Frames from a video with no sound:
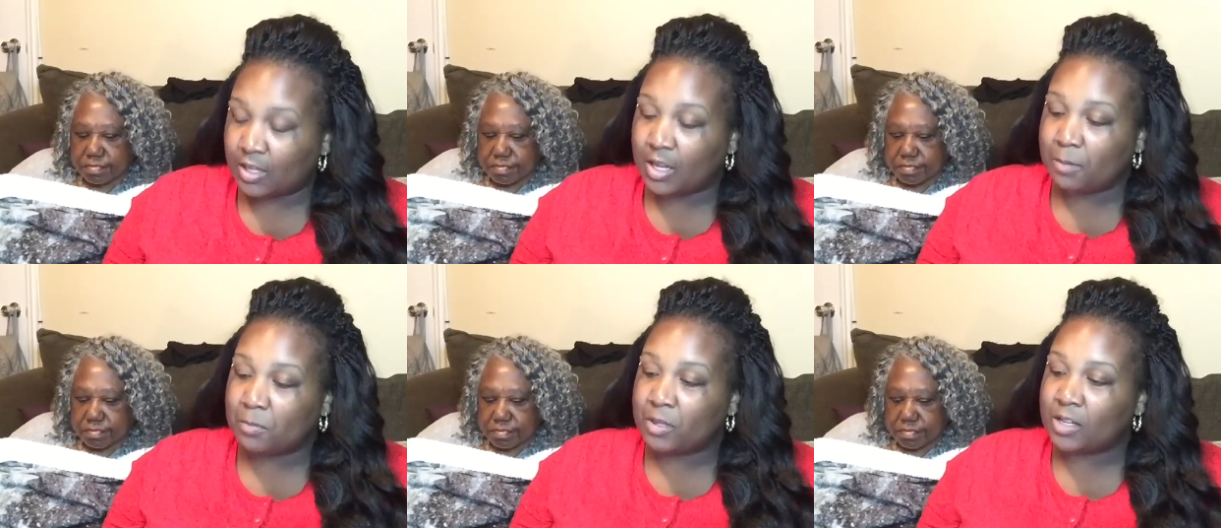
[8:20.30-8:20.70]

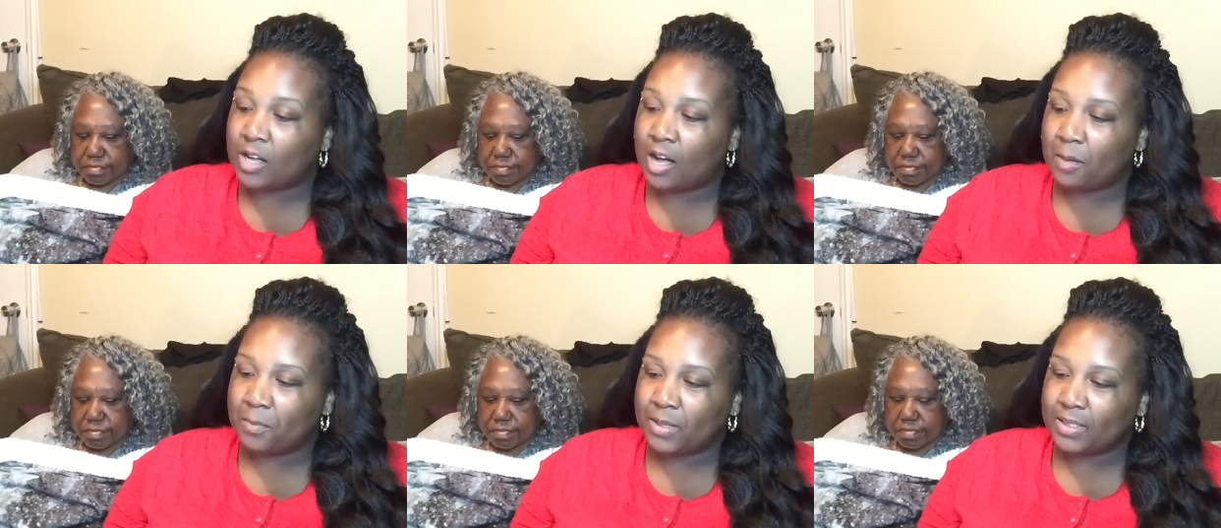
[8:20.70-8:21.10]
Speaker 1: Keep the
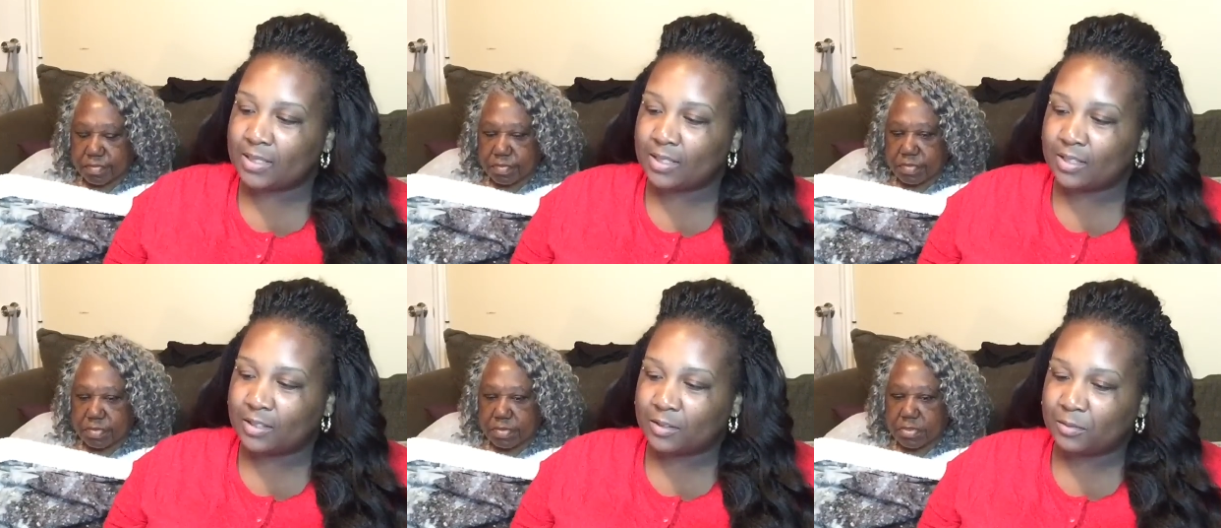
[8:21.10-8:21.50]
comments
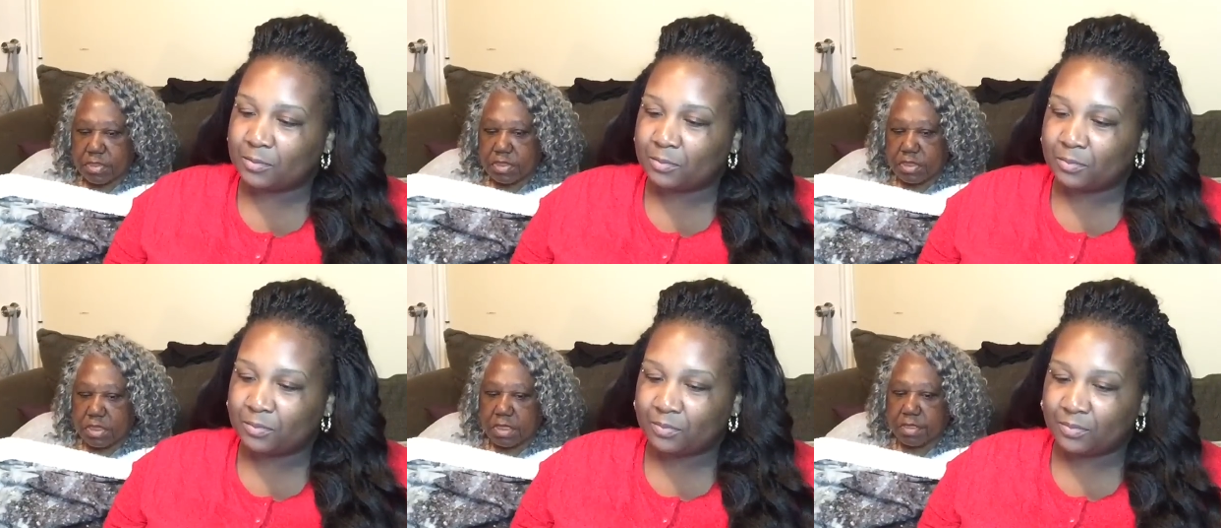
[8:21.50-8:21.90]
up?
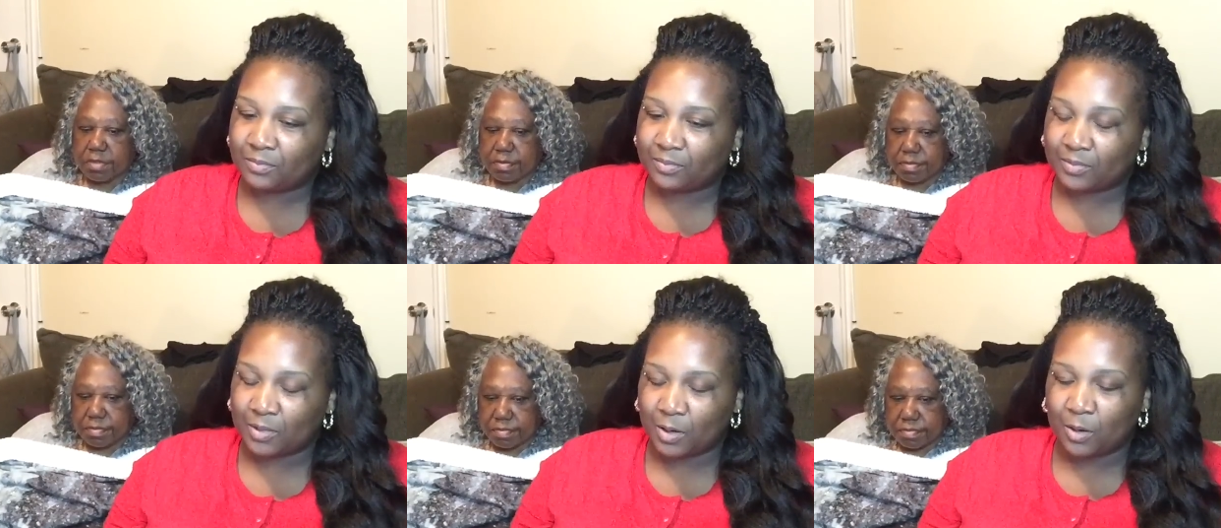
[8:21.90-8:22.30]
Yeah.
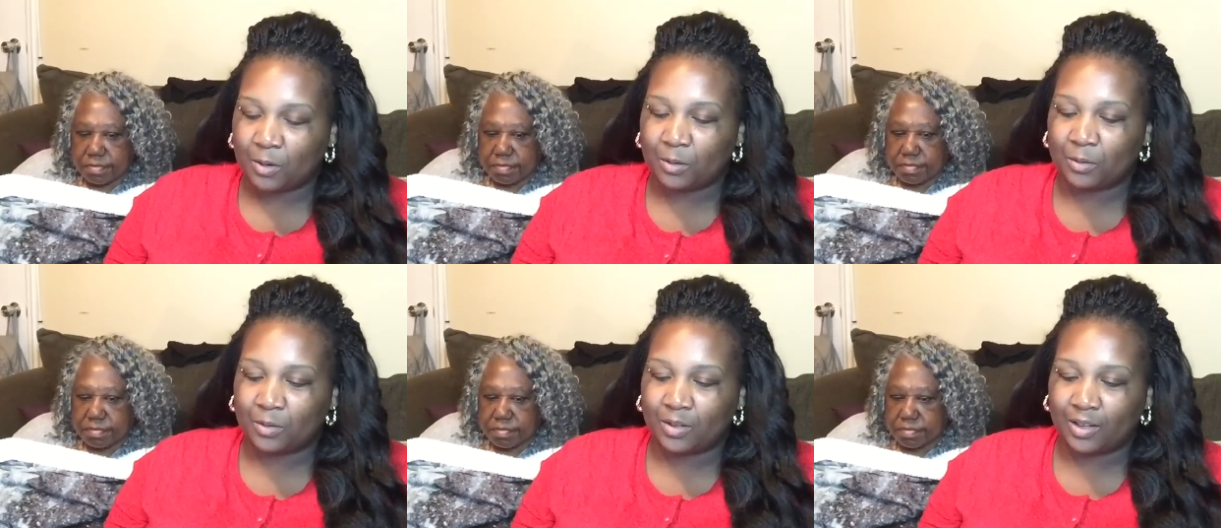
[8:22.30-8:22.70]

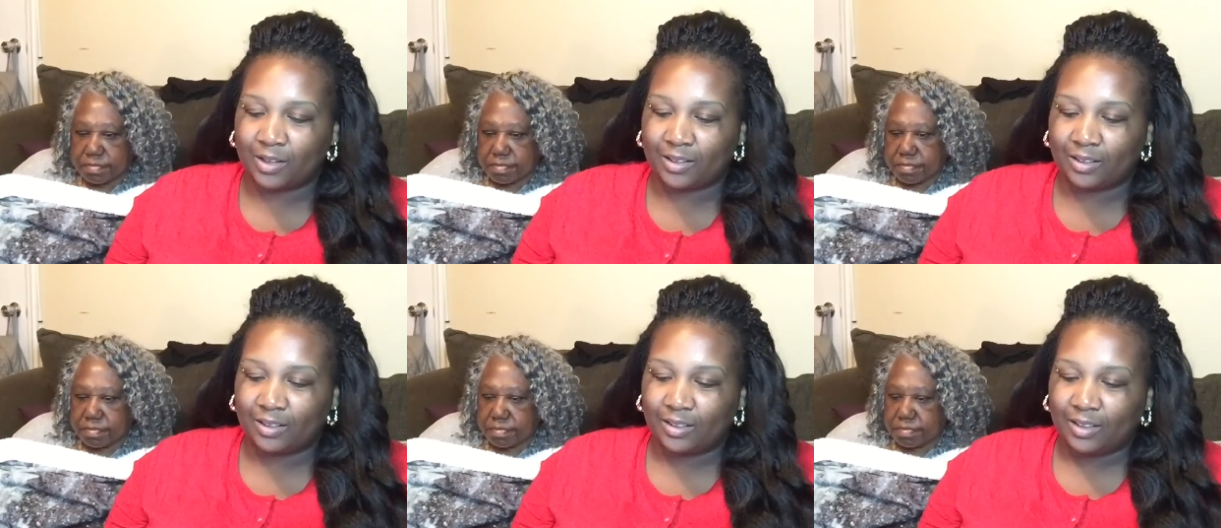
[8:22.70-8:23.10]
Oh,
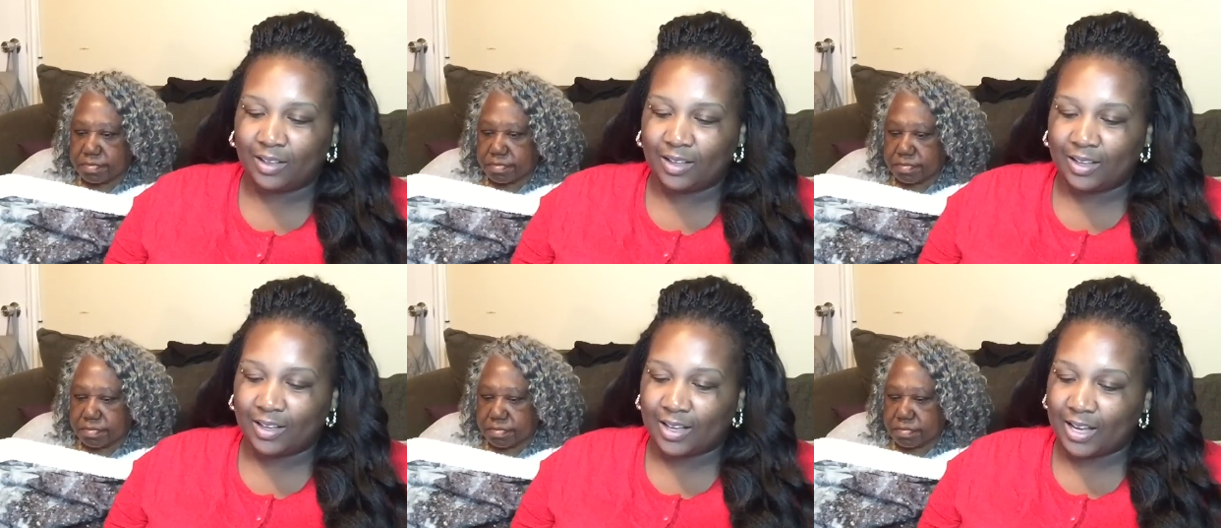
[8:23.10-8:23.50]
okay.
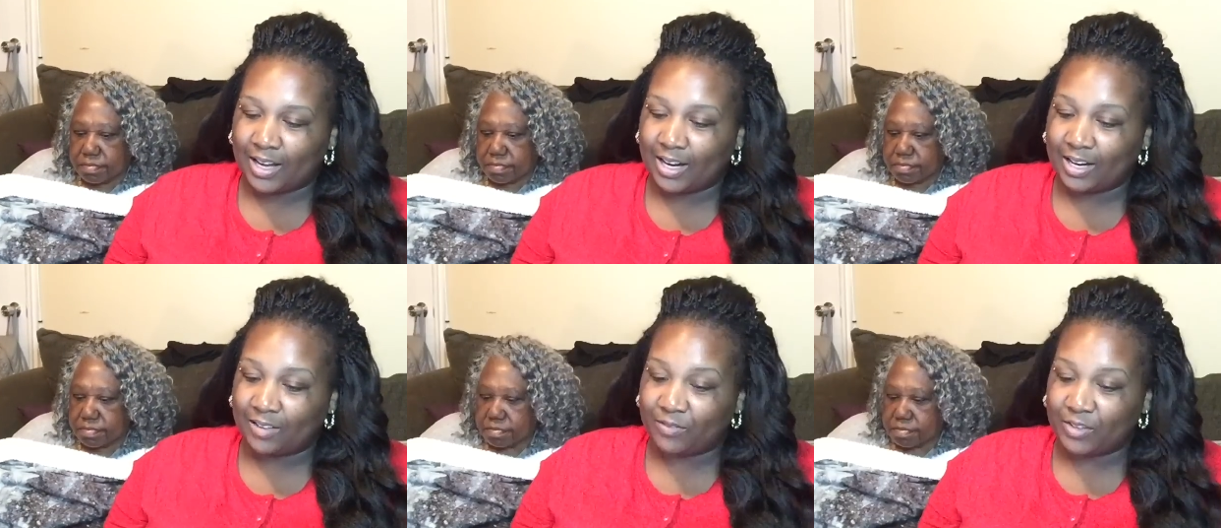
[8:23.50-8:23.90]
I
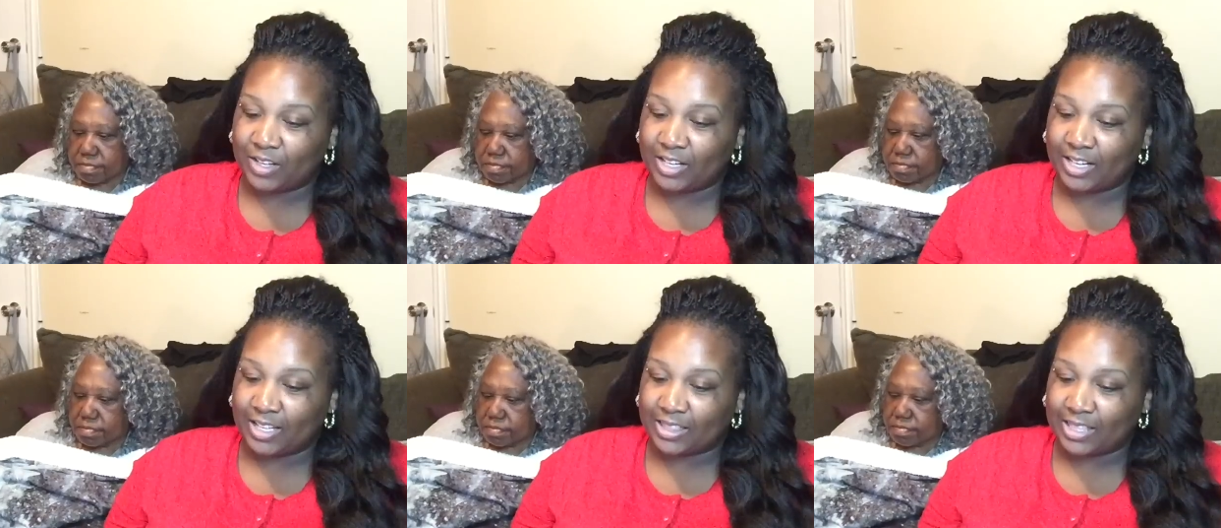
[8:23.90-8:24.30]
had to
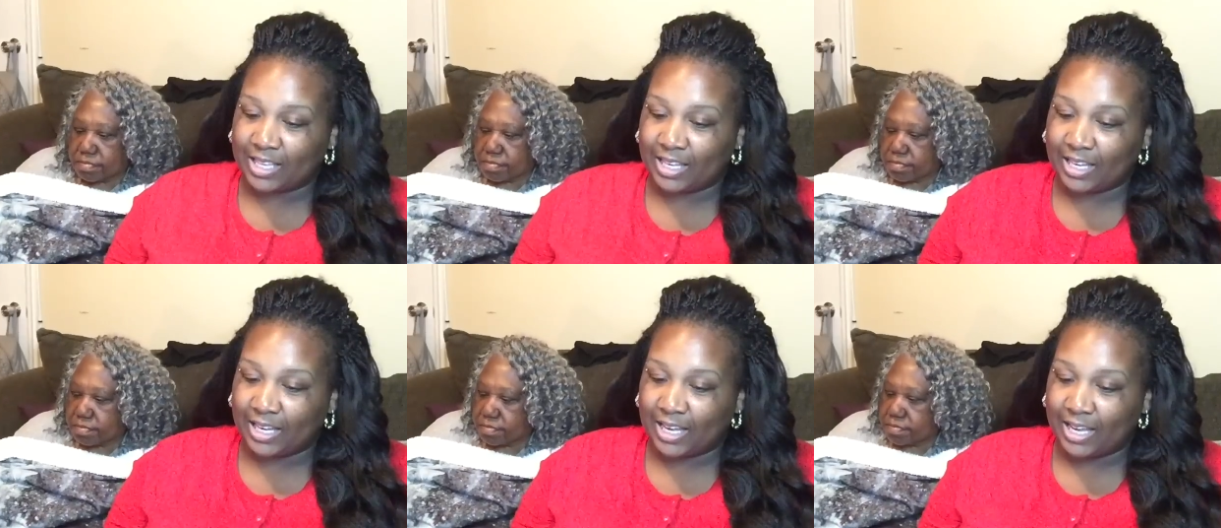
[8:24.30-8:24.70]
figure that
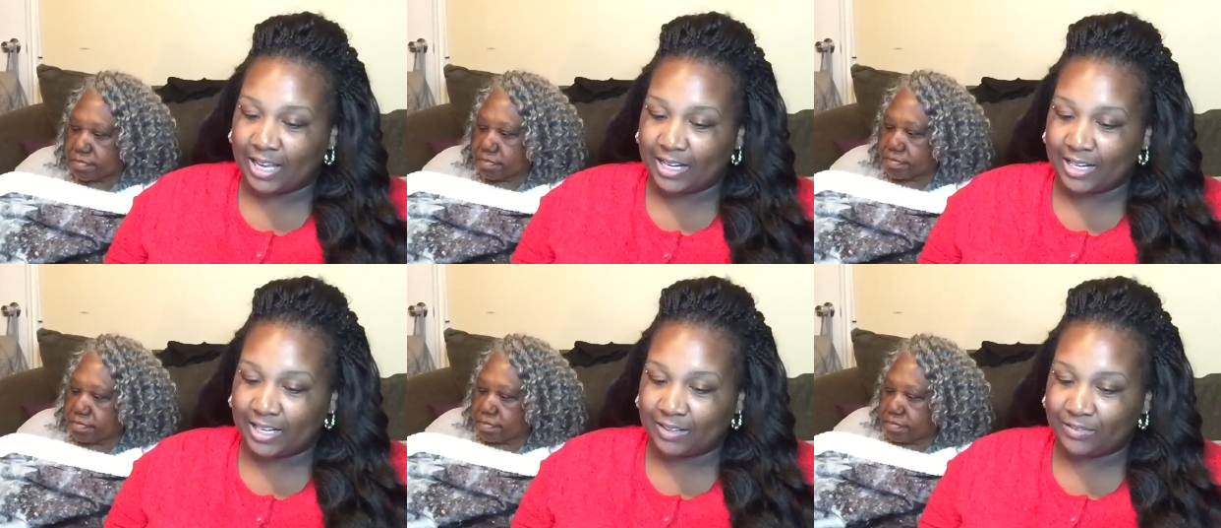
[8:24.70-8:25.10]
thing
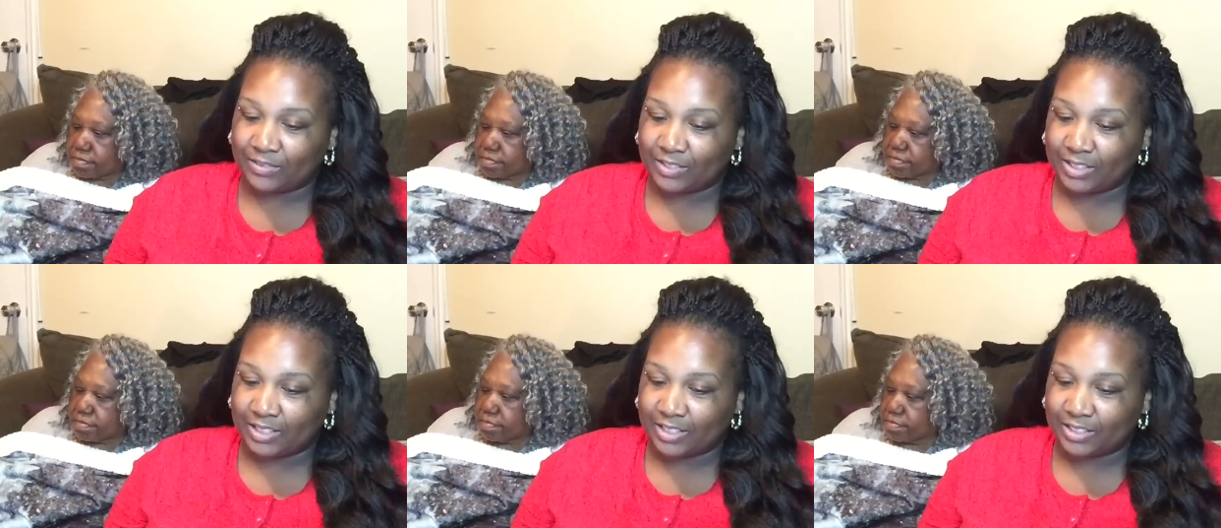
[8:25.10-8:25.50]
out now
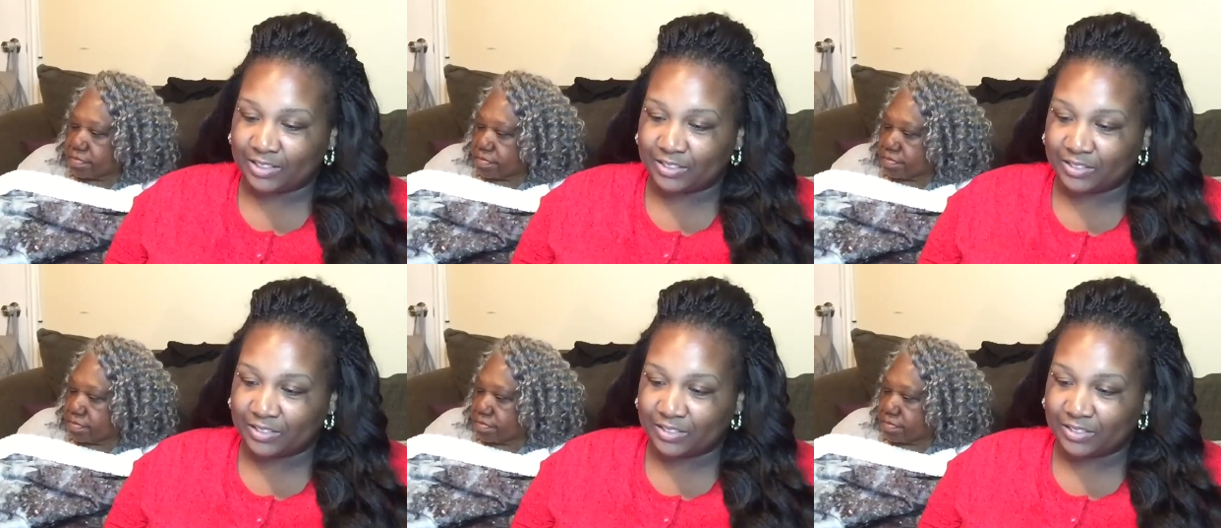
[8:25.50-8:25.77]
for you.